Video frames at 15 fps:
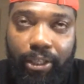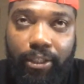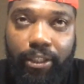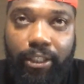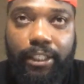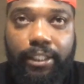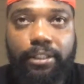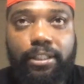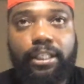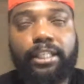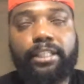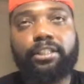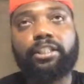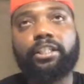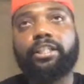he's
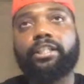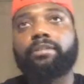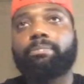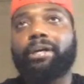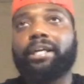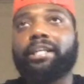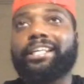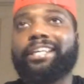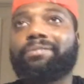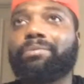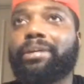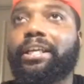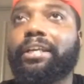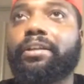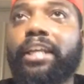good, but
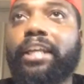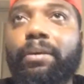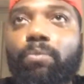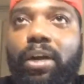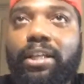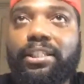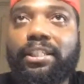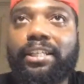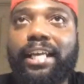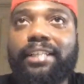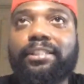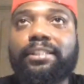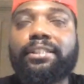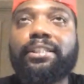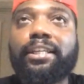it wasn't
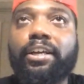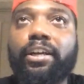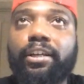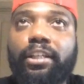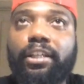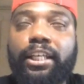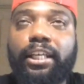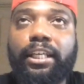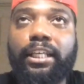necessarily